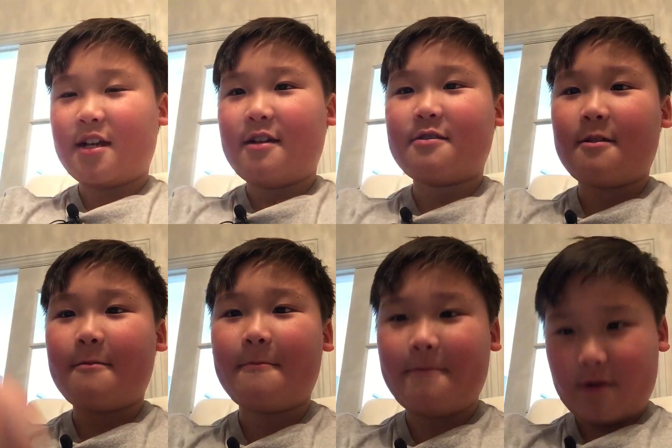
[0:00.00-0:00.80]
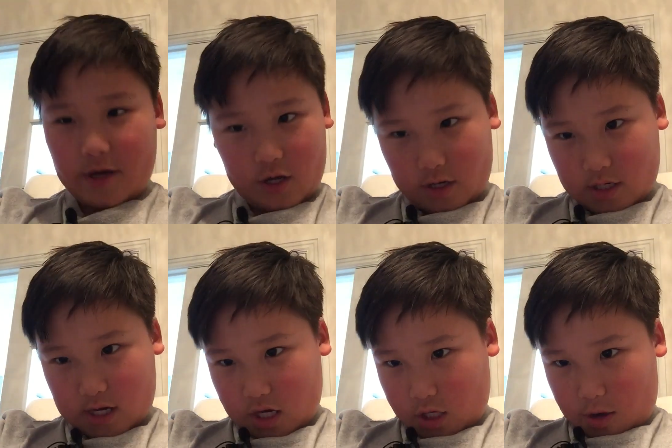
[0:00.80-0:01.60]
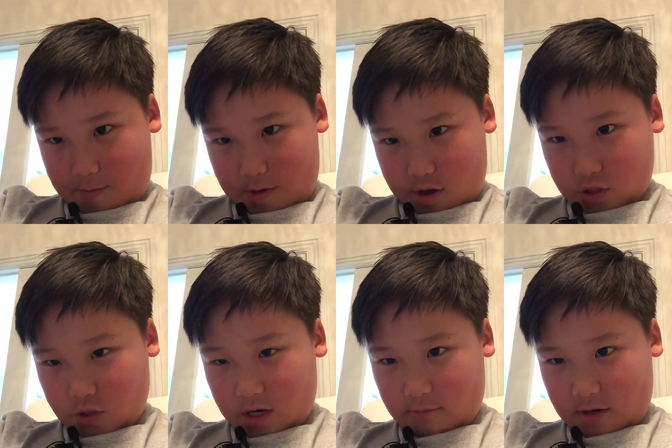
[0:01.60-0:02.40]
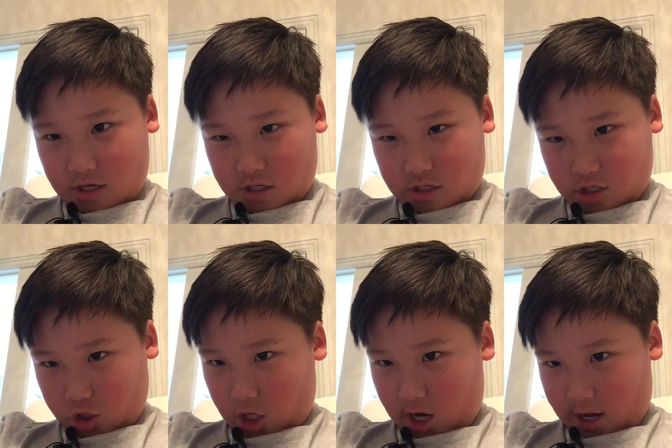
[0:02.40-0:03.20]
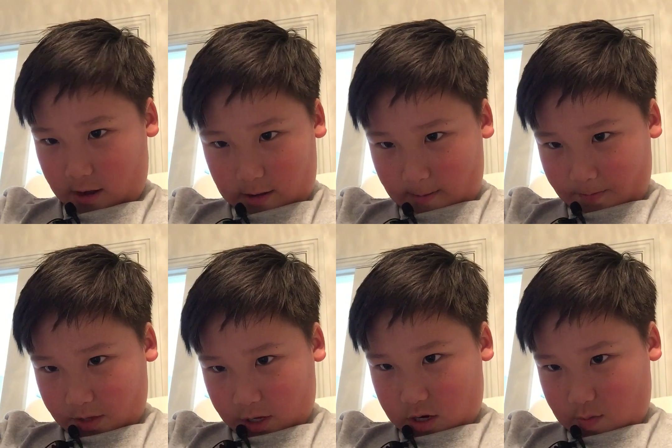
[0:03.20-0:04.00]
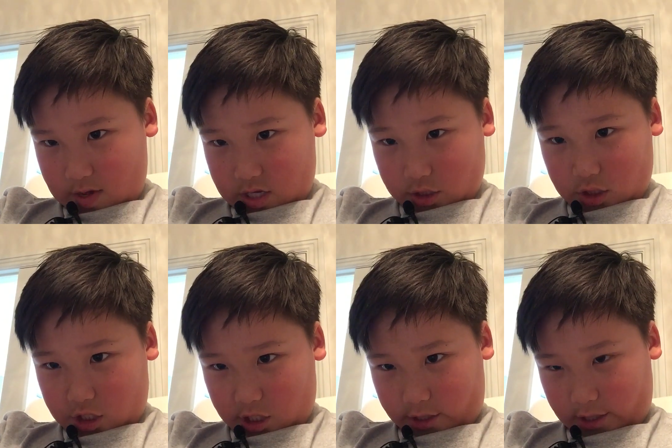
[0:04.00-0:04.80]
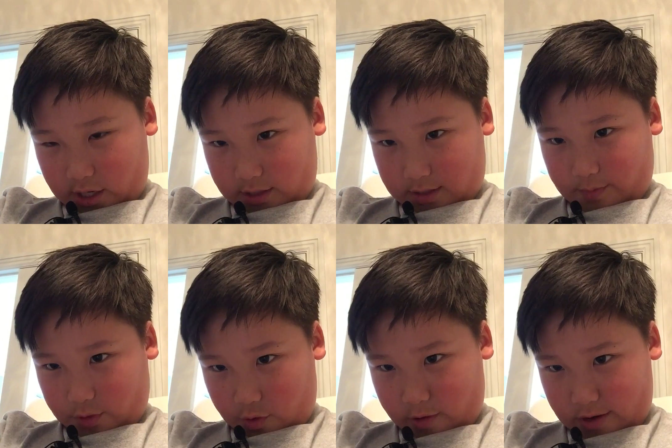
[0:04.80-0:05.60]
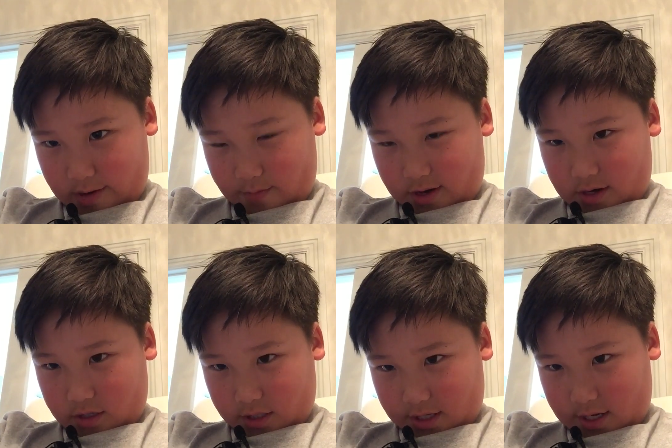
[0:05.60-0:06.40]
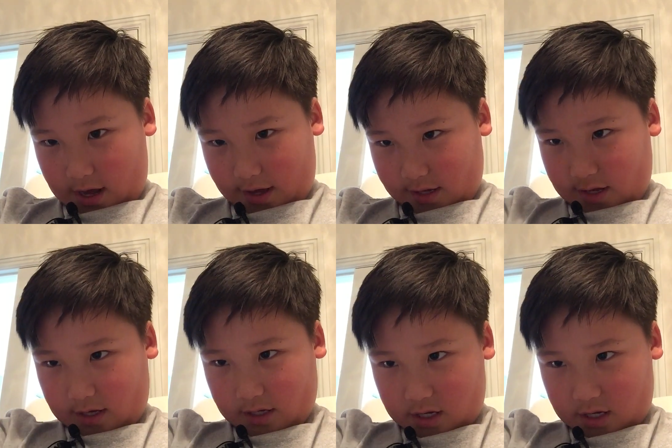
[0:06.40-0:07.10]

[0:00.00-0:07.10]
the end of the video, guys. Hope you enjoyed. Make sure to like, comment, share, and subscribe. And I'll see you guys next